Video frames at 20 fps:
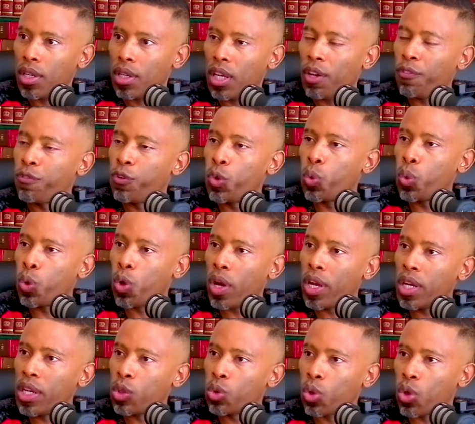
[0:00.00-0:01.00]
If you're
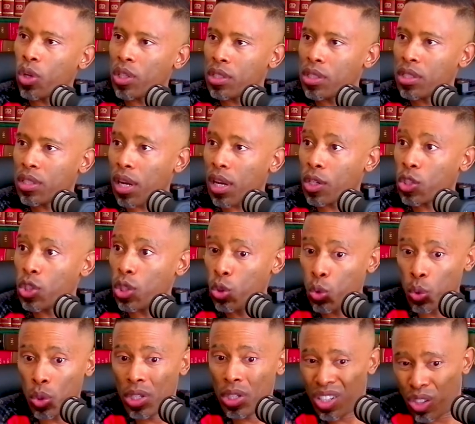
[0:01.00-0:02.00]
going into construction,
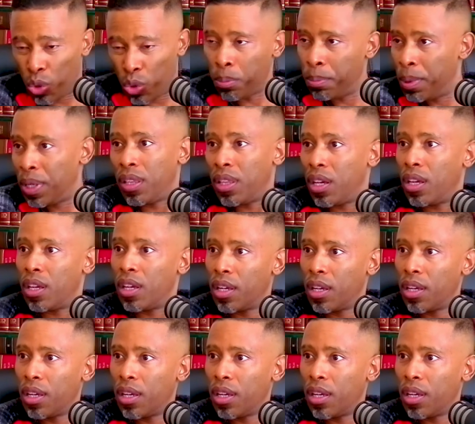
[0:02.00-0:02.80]
you need to be there.